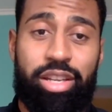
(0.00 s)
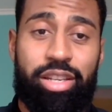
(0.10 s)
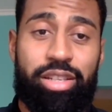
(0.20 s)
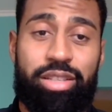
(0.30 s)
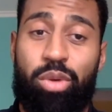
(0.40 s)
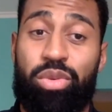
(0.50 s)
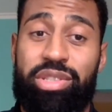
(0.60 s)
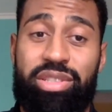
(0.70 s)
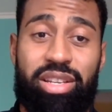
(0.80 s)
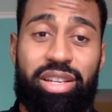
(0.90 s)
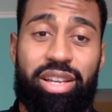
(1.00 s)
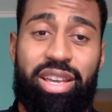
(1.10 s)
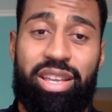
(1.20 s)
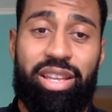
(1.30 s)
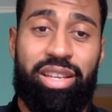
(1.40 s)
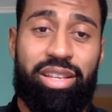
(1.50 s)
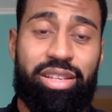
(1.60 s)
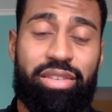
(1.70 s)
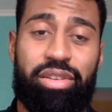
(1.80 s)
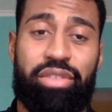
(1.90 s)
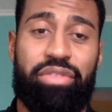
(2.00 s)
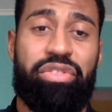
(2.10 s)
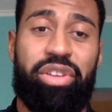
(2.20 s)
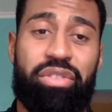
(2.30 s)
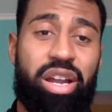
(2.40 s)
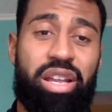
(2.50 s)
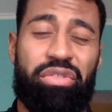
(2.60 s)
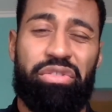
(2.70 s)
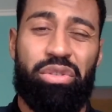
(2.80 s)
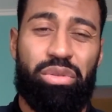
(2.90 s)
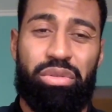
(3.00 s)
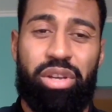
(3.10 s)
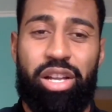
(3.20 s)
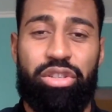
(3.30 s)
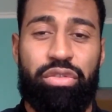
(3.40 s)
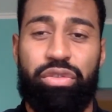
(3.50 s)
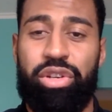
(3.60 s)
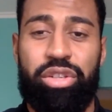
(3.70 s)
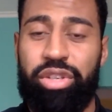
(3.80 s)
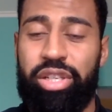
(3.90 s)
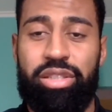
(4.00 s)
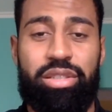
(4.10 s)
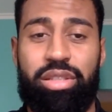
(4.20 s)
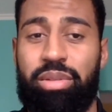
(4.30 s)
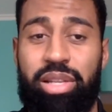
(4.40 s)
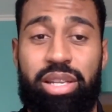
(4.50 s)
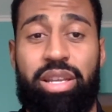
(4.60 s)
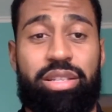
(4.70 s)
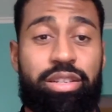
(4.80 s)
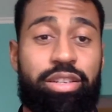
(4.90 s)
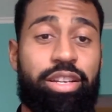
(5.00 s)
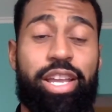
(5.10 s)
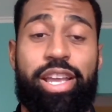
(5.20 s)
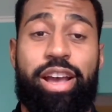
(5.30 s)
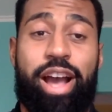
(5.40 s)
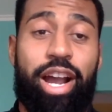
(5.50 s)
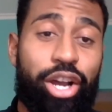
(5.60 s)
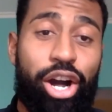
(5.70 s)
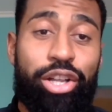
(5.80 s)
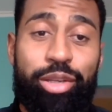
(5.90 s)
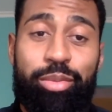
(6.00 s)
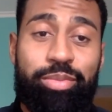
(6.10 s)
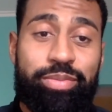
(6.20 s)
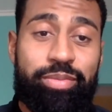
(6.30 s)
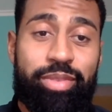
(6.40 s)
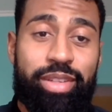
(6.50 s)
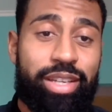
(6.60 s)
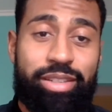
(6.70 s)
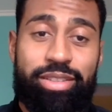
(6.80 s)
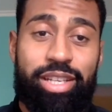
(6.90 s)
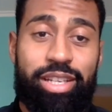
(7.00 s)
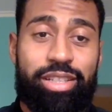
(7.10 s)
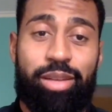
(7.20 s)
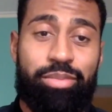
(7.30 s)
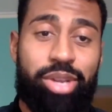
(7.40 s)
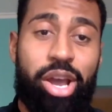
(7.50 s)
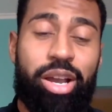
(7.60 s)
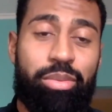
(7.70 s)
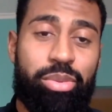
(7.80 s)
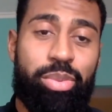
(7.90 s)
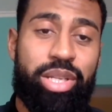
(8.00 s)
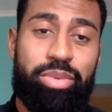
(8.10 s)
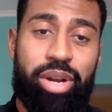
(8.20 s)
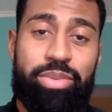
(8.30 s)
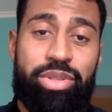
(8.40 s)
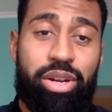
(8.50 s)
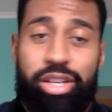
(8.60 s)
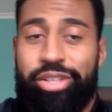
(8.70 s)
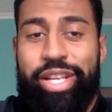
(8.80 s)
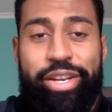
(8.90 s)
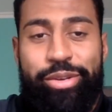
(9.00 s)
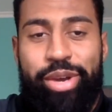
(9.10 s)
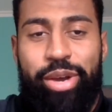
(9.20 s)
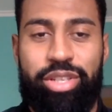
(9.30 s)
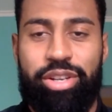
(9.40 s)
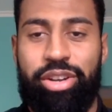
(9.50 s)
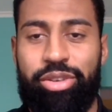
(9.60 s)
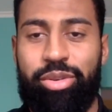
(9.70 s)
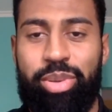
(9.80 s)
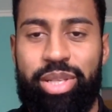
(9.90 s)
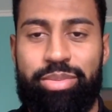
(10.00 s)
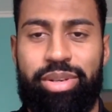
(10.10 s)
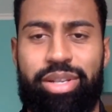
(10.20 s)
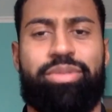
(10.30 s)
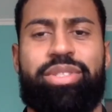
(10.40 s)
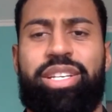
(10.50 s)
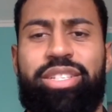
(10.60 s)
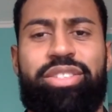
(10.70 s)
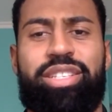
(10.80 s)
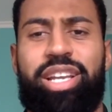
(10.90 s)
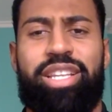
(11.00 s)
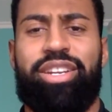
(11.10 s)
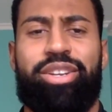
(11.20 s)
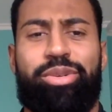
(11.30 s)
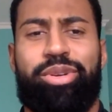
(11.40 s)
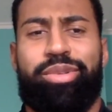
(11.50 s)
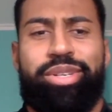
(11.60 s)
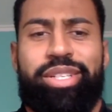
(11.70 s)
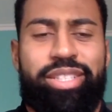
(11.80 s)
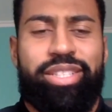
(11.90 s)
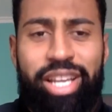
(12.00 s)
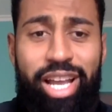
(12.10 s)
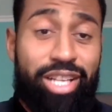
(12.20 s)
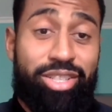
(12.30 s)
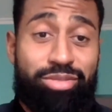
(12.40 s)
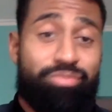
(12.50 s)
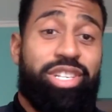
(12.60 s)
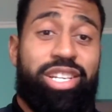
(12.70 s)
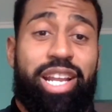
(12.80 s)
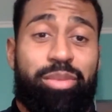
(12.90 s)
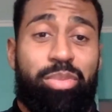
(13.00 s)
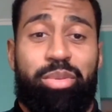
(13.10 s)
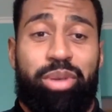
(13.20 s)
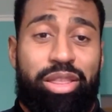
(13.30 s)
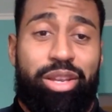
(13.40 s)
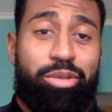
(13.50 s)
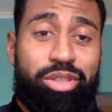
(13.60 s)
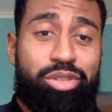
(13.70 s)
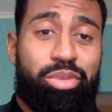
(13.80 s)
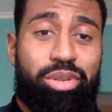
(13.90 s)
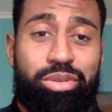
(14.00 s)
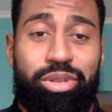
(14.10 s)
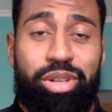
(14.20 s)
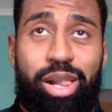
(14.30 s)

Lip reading: because I was sick. I had like a fever, I had a flu, 104 degrees or something like that. So I called him and I was like, I'm not coming to Pittsburgh. I'm sorry, because I knew I wasn't going to go to Pittsburgh. I wasn't interested. I didn't know where it was. I just really liked the people. I thought they were super cool.